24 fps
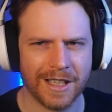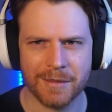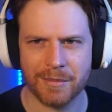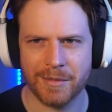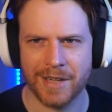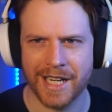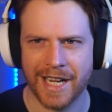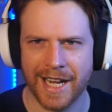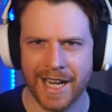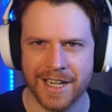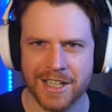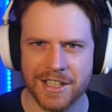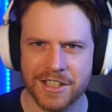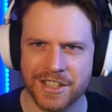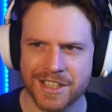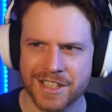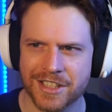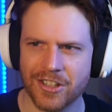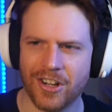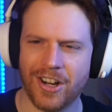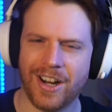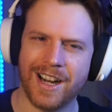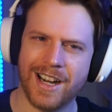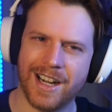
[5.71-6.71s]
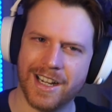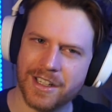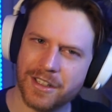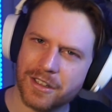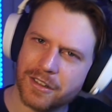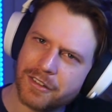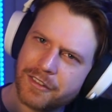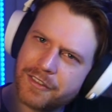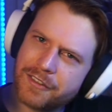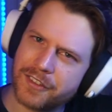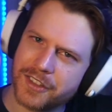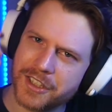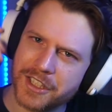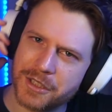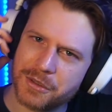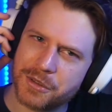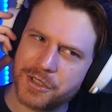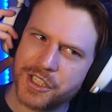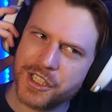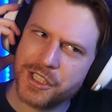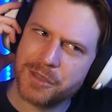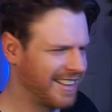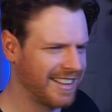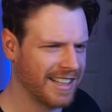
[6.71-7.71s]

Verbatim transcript: my energy's not high enough for YouTube.